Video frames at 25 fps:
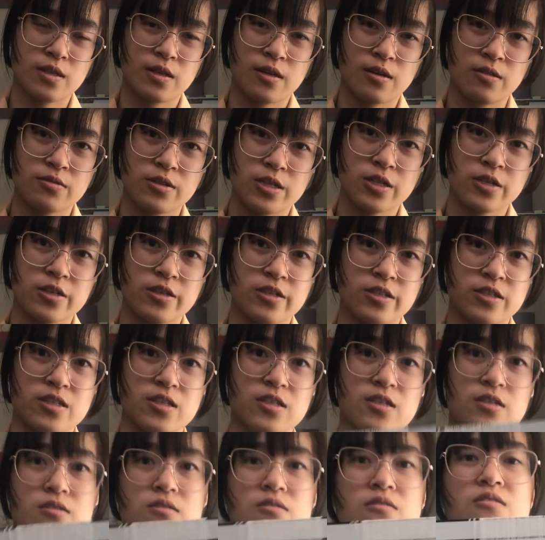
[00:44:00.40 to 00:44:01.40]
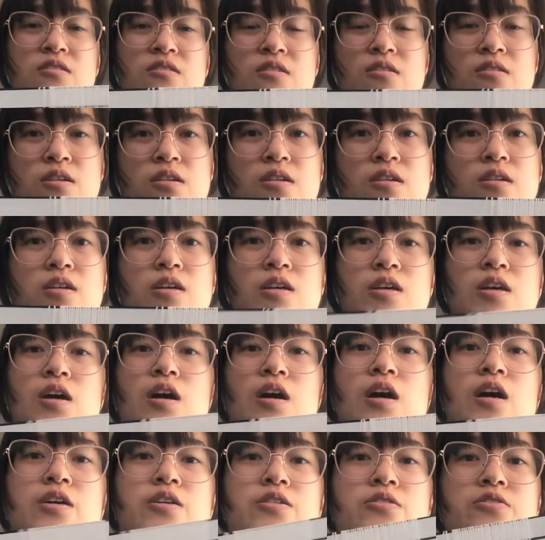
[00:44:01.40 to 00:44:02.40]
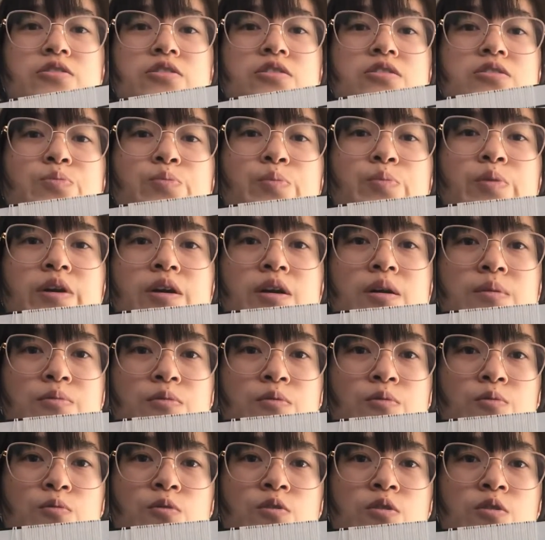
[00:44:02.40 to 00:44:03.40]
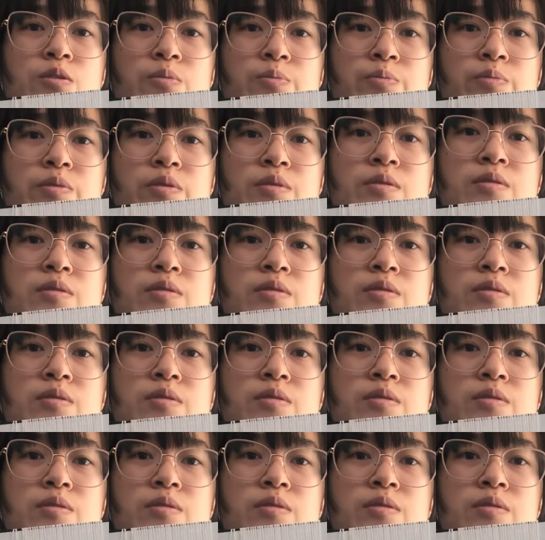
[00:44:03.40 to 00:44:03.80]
I don't think you can see it. I use it to pick up the warp